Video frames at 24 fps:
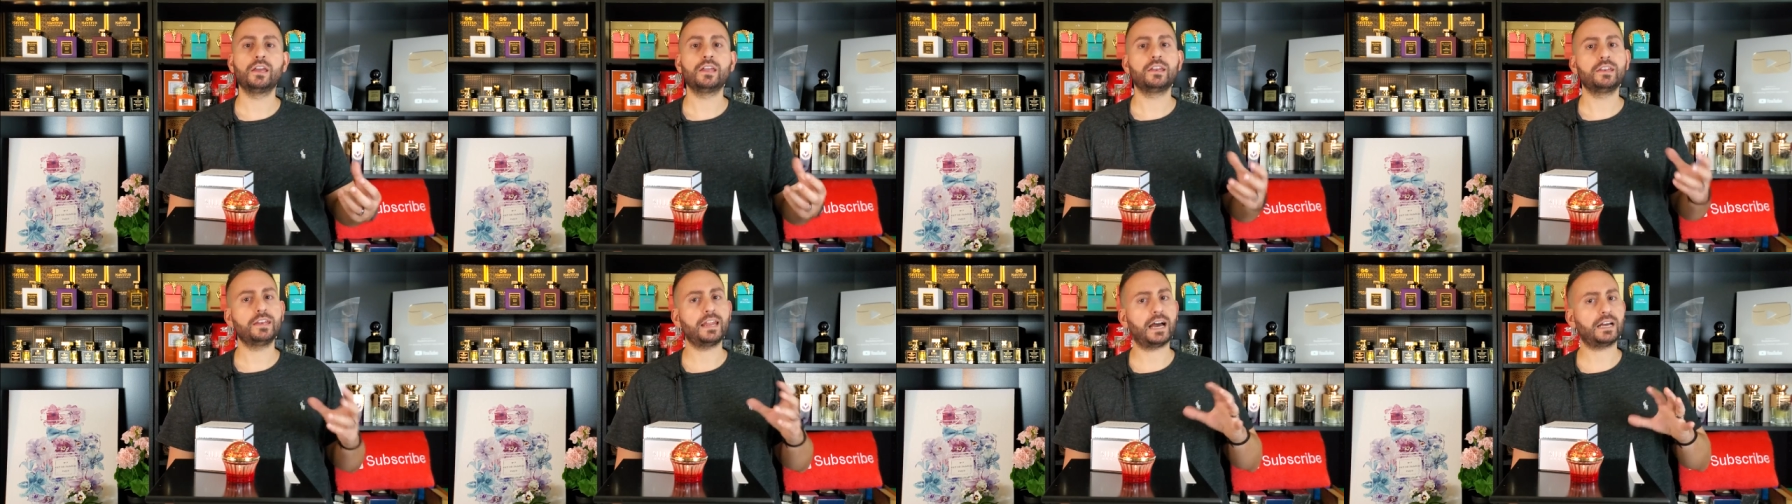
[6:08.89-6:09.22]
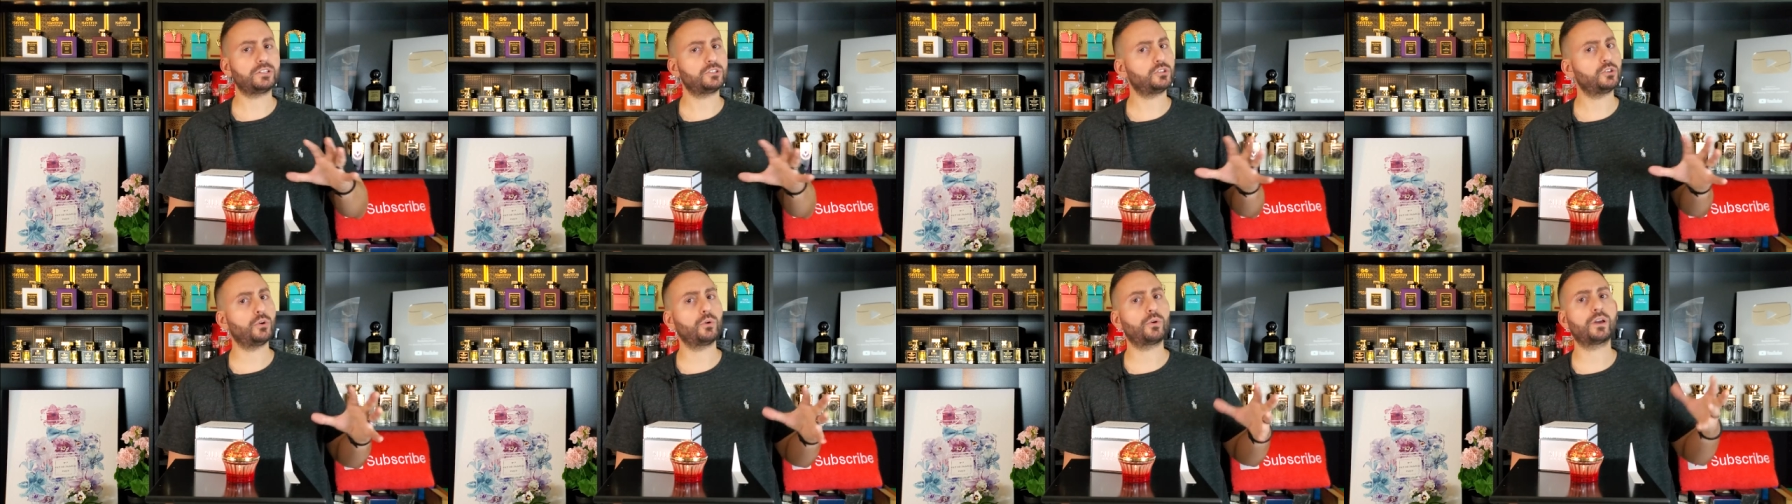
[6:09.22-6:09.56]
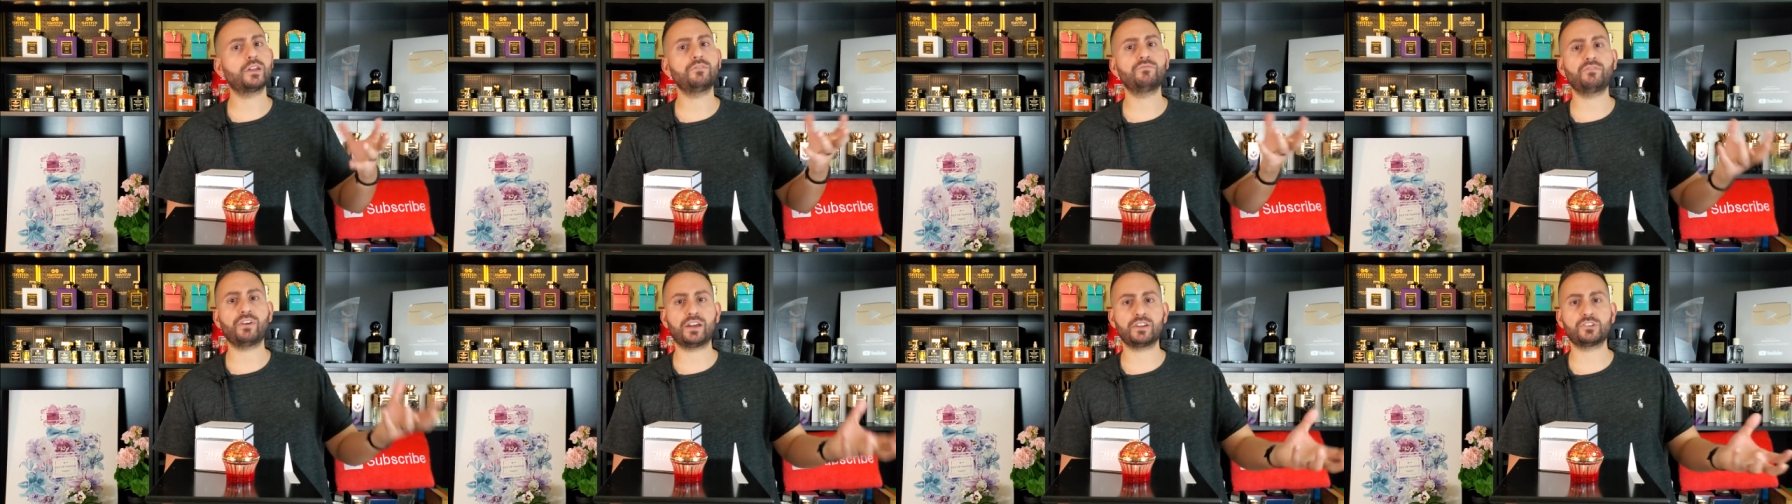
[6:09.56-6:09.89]
not so
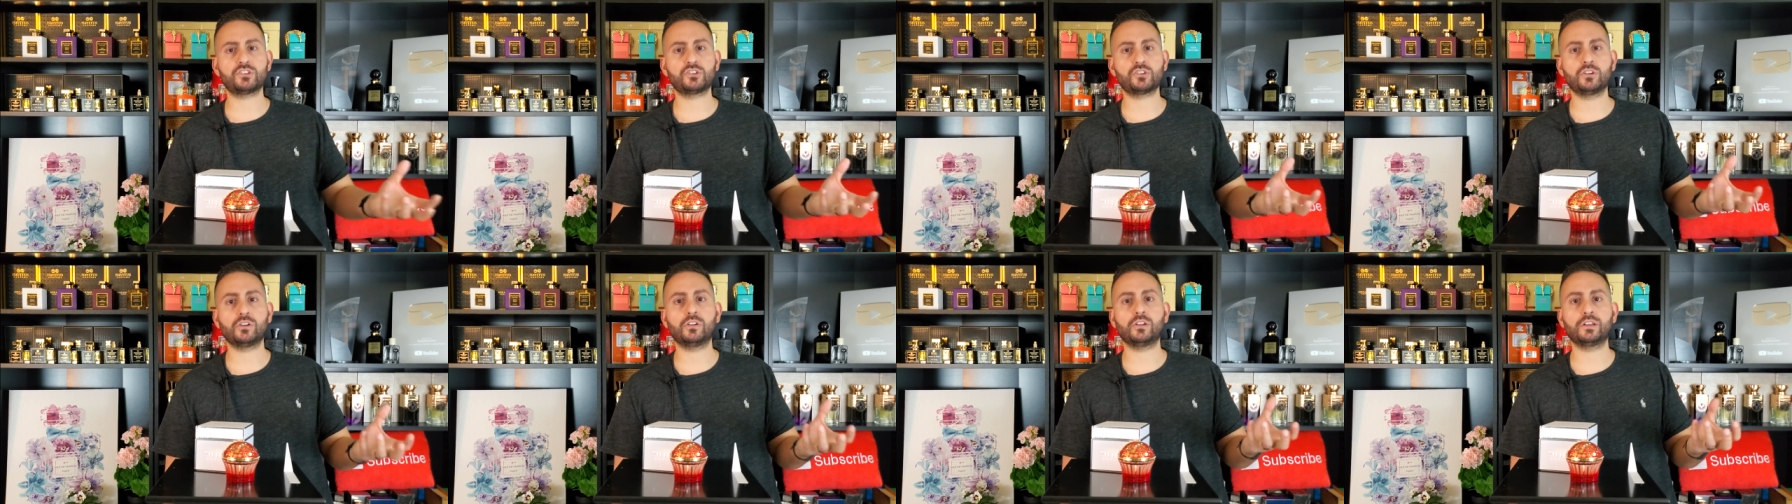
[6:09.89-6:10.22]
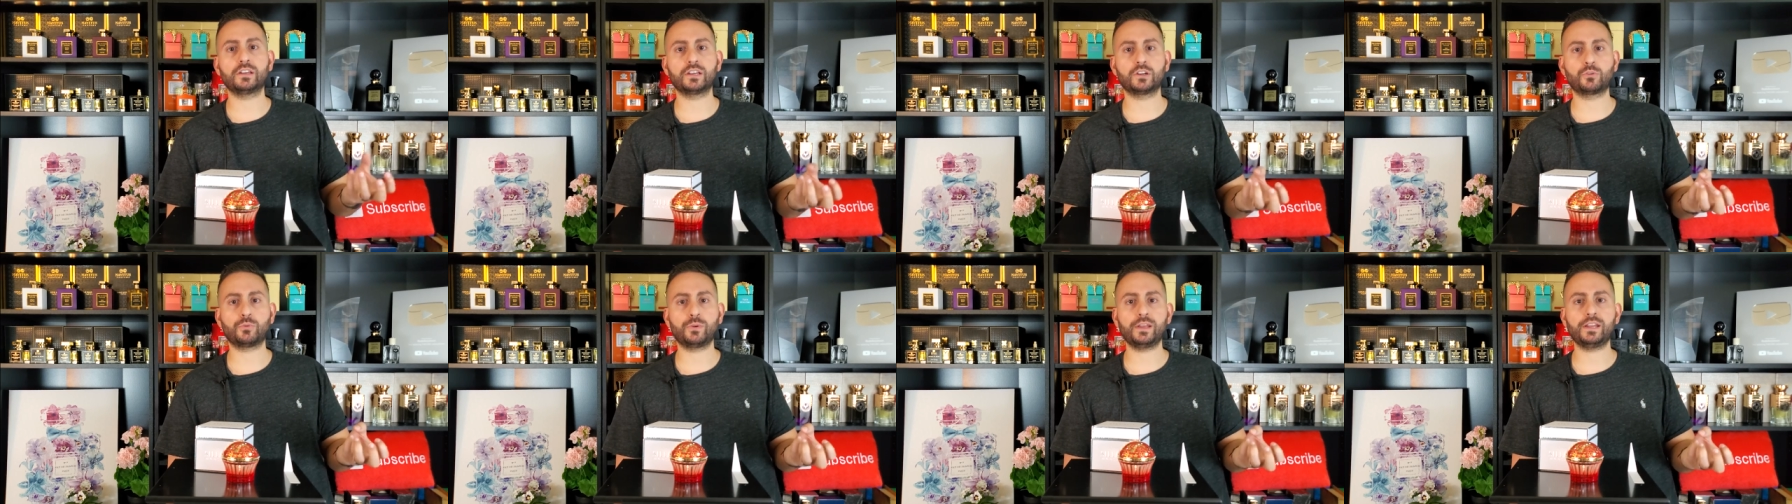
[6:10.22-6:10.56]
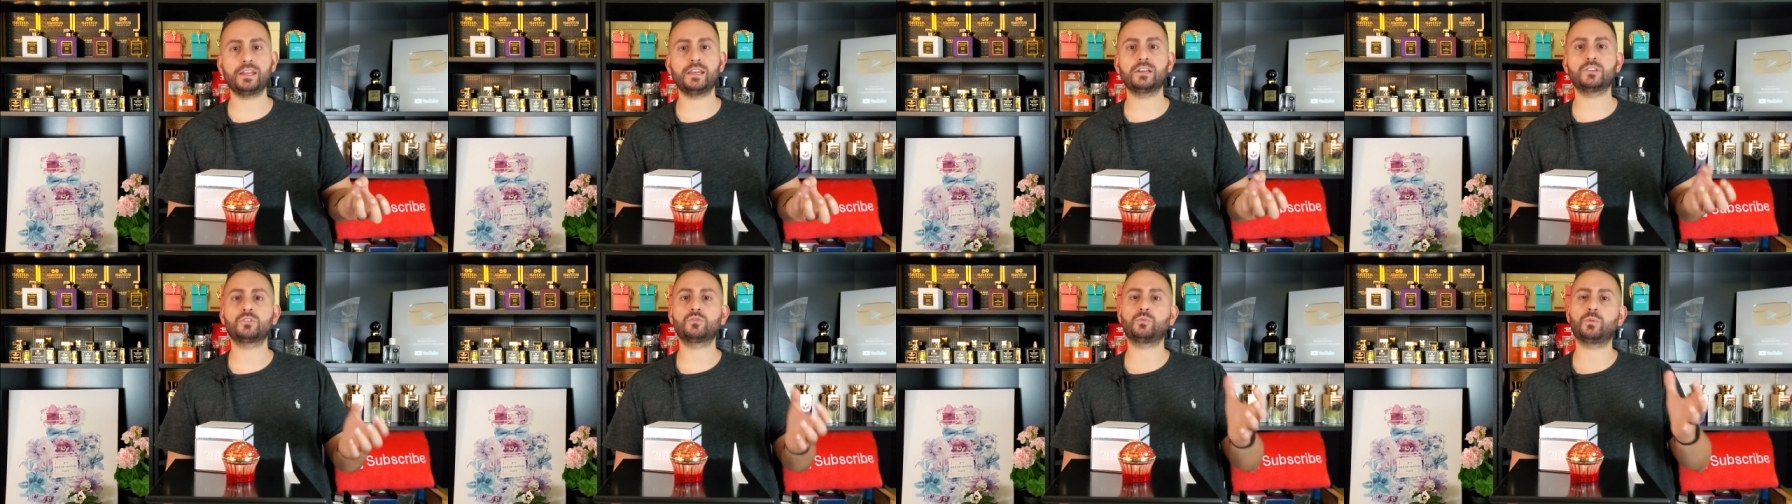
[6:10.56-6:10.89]
conventional
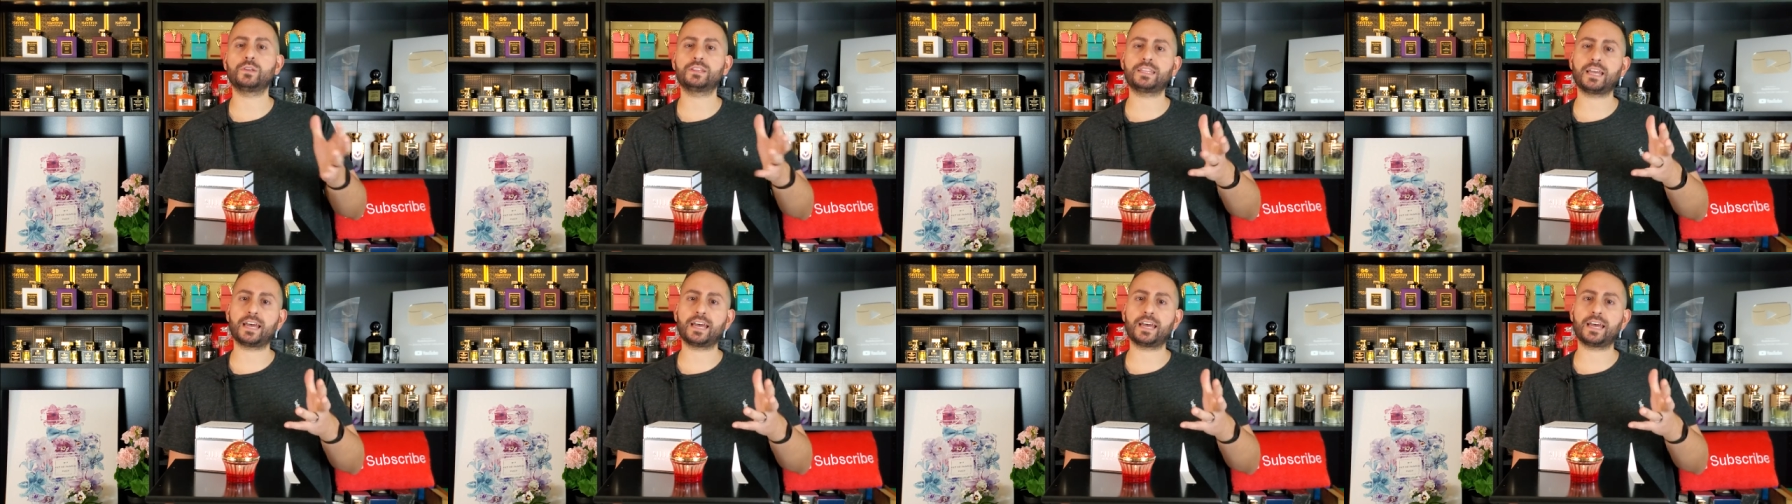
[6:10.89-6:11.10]
ingredients with